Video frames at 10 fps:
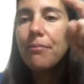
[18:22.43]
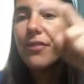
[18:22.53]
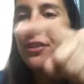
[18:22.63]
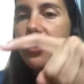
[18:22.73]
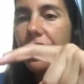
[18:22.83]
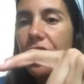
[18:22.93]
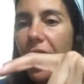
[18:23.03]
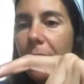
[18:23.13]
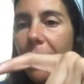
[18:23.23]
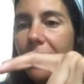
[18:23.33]
There's a
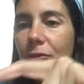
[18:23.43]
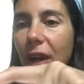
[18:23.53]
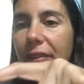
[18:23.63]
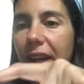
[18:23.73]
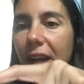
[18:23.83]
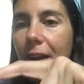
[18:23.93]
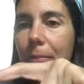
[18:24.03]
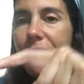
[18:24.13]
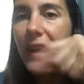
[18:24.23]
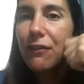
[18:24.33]
share button right there.
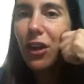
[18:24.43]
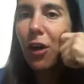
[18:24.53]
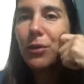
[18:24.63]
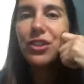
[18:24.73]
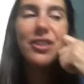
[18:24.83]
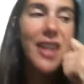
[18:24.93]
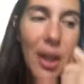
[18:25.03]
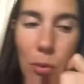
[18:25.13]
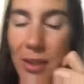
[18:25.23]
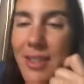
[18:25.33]
If y'all would just
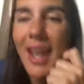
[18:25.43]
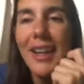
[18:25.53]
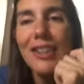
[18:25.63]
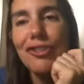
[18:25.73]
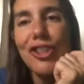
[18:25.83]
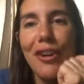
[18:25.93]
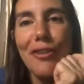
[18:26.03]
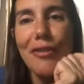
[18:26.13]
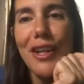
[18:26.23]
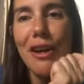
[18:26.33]
take 1 second and share
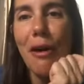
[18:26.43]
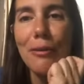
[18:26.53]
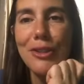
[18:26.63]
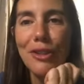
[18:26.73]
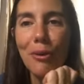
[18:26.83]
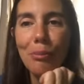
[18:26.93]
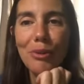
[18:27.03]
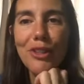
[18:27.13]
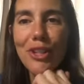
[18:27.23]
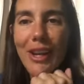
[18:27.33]
the video, I would so
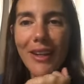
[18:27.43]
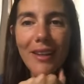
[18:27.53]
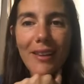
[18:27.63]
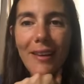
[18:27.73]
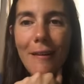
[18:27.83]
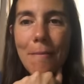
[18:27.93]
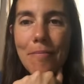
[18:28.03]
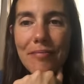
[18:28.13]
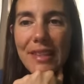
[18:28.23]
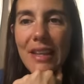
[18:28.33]
appreciate it.
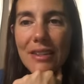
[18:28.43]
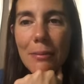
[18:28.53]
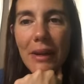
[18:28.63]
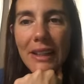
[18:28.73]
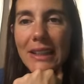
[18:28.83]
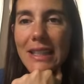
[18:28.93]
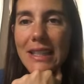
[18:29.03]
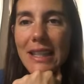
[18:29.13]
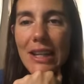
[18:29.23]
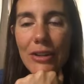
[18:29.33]
Tell somebody
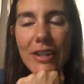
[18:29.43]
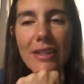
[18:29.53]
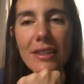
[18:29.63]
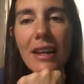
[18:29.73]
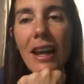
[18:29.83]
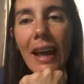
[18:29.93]
needs to hear this.